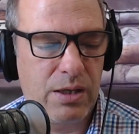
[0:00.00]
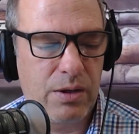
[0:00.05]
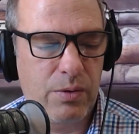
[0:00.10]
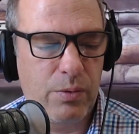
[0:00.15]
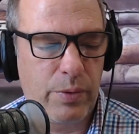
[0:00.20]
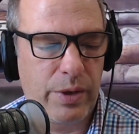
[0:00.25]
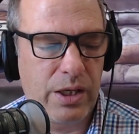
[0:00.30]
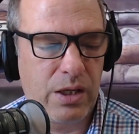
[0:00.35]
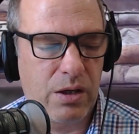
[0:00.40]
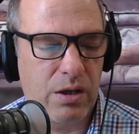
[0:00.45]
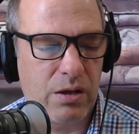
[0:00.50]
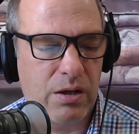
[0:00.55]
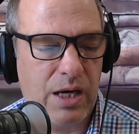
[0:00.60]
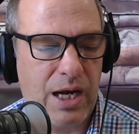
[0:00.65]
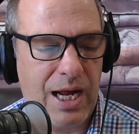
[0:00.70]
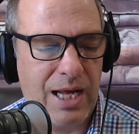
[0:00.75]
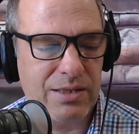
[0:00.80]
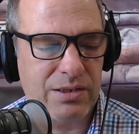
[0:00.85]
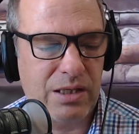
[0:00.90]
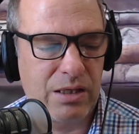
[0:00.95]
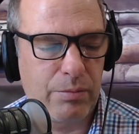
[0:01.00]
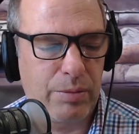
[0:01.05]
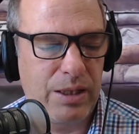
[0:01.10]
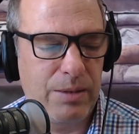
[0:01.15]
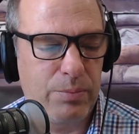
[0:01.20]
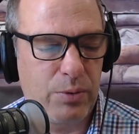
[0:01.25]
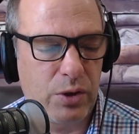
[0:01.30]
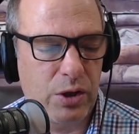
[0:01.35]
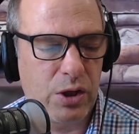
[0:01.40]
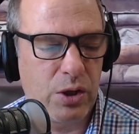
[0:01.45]
we are asking
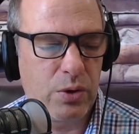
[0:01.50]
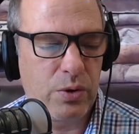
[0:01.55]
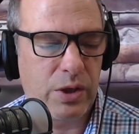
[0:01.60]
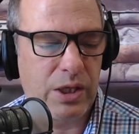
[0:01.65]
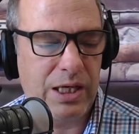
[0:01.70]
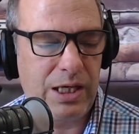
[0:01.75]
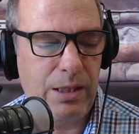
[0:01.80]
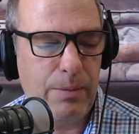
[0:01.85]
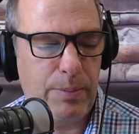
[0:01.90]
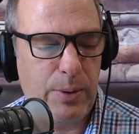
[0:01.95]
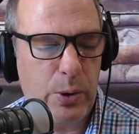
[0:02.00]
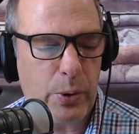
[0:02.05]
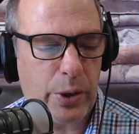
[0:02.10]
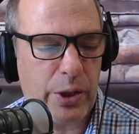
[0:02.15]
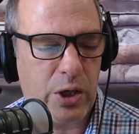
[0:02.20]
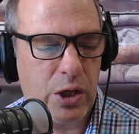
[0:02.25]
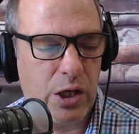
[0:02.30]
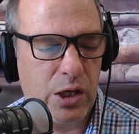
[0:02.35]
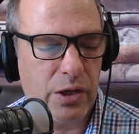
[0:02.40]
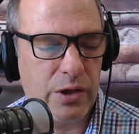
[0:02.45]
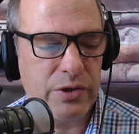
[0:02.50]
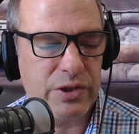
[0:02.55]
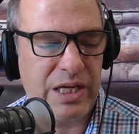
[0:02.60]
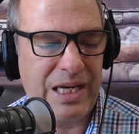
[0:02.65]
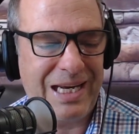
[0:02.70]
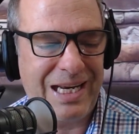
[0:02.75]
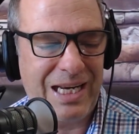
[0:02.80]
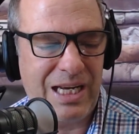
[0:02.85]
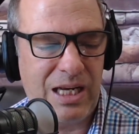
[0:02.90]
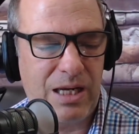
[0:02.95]
people to go to
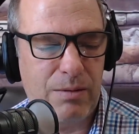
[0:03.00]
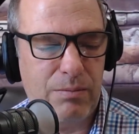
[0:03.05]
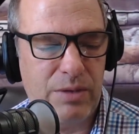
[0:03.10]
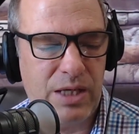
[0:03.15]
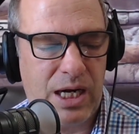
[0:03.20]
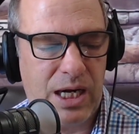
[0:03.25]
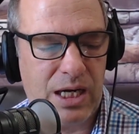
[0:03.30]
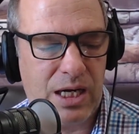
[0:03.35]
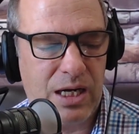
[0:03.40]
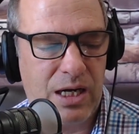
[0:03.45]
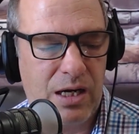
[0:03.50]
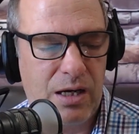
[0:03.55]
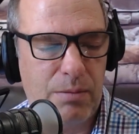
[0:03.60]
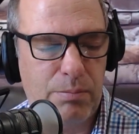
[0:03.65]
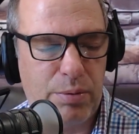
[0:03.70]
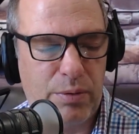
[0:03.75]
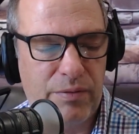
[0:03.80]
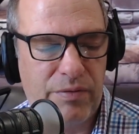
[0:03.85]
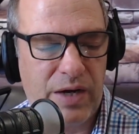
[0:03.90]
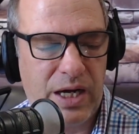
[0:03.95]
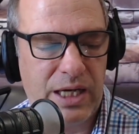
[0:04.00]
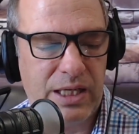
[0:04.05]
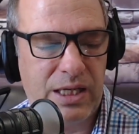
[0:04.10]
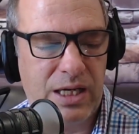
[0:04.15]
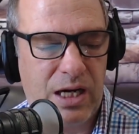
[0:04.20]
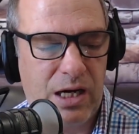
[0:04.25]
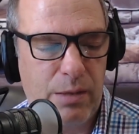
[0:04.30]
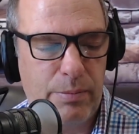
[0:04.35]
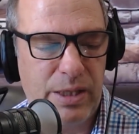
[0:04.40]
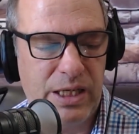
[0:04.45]
keepyourcarsinm.com, provide
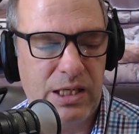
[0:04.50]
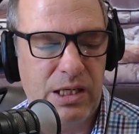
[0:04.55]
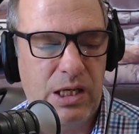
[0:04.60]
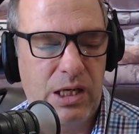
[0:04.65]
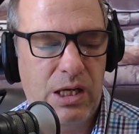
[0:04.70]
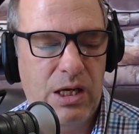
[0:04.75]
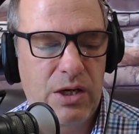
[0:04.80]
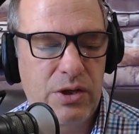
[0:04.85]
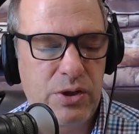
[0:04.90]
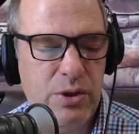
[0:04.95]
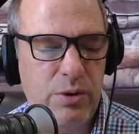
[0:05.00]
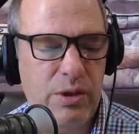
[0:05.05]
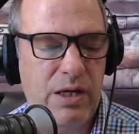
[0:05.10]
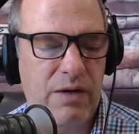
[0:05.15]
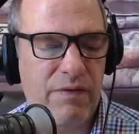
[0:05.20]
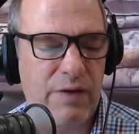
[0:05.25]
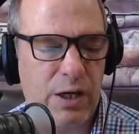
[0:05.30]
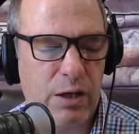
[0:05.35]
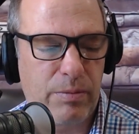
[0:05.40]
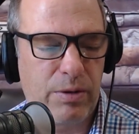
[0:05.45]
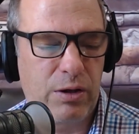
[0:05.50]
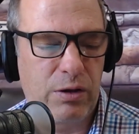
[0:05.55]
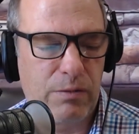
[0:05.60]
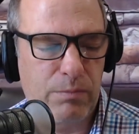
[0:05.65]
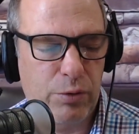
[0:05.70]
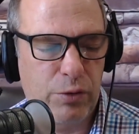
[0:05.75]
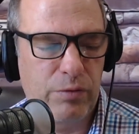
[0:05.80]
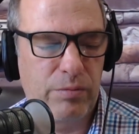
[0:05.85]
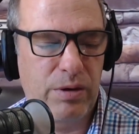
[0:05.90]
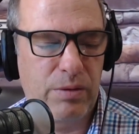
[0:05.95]
comment to the Environmental
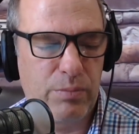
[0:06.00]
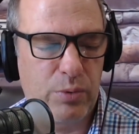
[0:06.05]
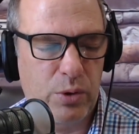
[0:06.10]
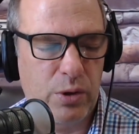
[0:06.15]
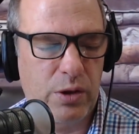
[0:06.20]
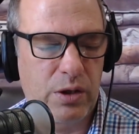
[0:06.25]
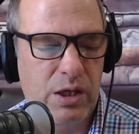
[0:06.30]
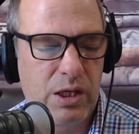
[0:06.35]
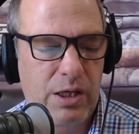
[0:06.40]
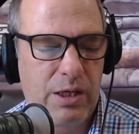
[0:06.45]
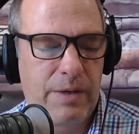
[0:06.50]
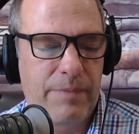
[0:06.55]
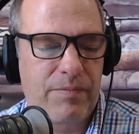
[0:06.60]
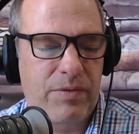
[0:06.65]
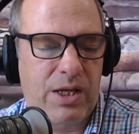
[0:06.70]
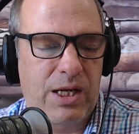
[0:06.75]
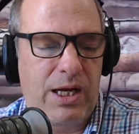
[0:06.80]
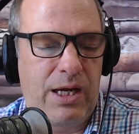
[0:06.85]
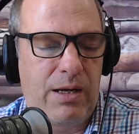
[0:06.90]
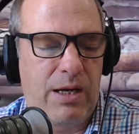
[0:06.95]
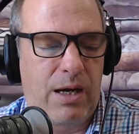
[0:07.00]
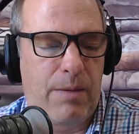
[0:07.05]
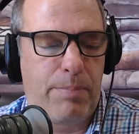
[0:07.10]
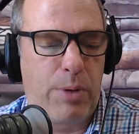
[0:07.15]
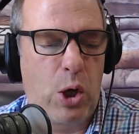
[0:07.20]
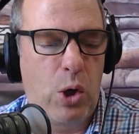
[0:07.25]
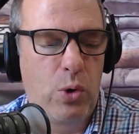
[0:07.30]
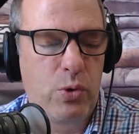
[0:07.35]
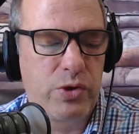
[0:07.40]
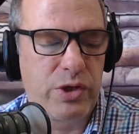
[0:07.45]
Improvement Board
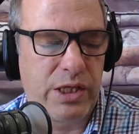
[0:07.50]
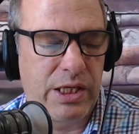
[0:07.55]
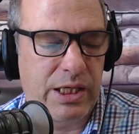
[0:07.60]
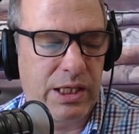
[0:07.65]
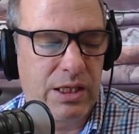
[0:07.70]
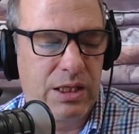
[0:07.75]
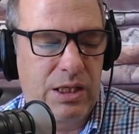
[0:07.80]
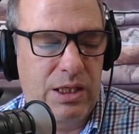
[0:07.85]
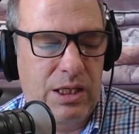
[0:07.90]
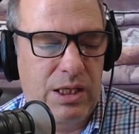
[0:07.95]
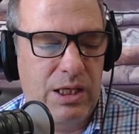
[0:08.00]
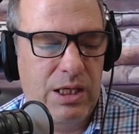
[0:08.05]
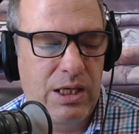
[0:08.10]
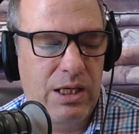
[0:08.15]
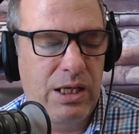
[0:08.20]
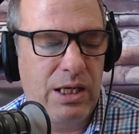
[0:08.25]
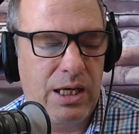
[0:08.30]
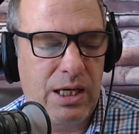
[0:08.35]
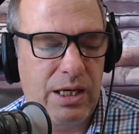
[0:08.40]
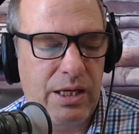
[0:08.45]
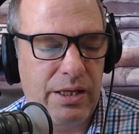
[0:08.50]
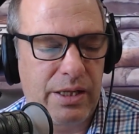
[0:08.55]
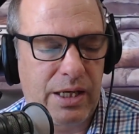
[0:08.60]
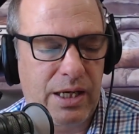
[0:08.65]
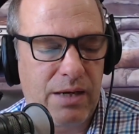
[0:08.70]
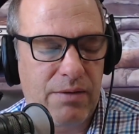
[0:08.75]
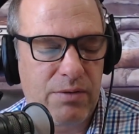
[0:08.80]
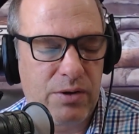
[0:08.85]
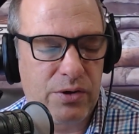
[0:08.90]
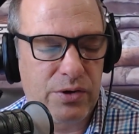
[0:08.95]
opposing the
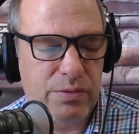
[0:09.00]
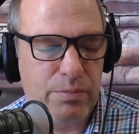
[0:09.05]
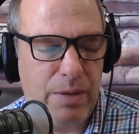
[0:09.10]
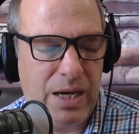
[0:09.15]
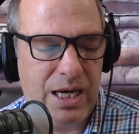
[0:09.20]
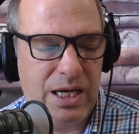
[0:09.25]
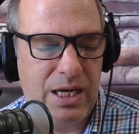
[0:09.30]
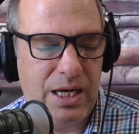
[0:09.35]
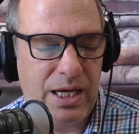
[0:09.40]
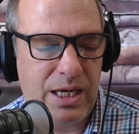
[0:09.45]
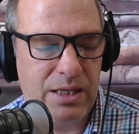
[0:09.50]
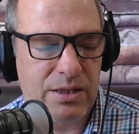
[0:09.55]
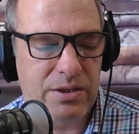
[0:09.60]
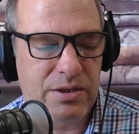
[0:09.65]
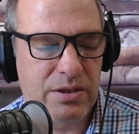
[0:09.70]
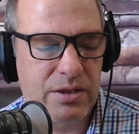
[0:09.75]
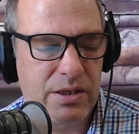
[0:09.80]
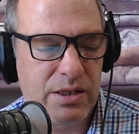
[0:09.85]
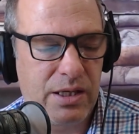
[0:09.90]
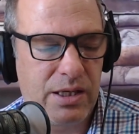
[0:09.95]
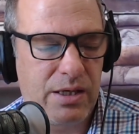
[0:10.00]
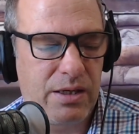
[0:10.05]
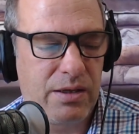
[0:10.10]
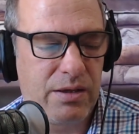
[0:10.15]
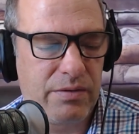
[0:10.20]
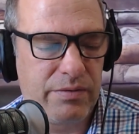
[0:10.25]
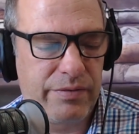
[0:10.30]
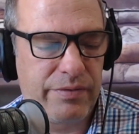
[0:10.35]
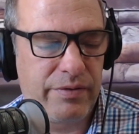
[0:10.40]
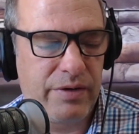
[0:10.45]
governor's mandate
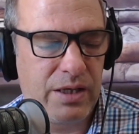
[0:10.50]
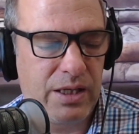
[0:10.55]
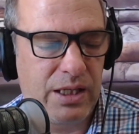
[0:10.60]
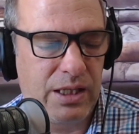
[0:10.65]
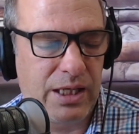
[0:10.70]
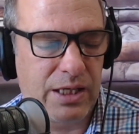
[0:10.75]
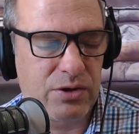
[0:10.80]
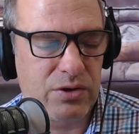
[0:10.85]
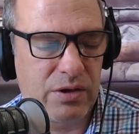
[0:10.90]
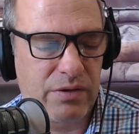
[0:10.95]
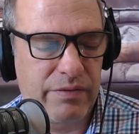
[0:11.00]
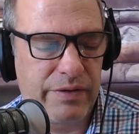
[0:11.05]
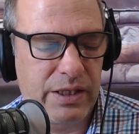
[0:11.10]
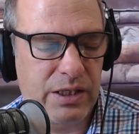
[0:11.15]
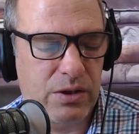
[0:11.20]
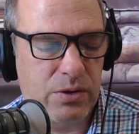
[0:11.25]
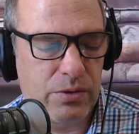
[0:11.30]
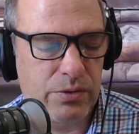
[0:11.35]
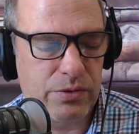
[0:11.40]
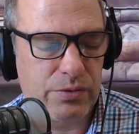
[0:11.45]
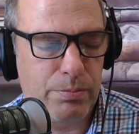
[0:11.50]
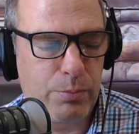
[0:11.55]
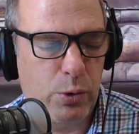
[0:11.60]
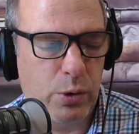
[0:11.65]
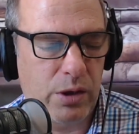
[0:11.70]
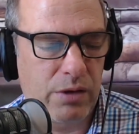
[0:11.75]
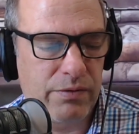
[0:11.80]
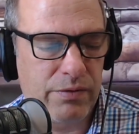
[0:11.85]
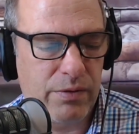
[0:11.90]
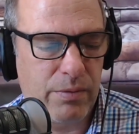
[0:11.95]
of electric vehicles.
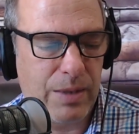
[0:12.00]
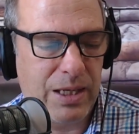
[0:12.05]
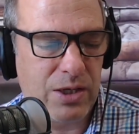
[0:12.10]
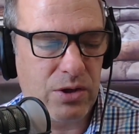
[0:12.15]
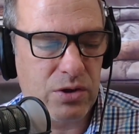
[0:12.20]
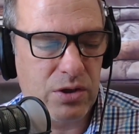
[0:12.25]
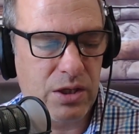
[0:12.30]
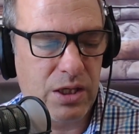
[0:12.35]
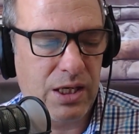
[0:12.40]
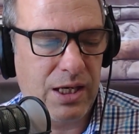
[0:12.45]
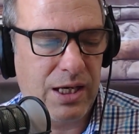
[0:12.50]
More information at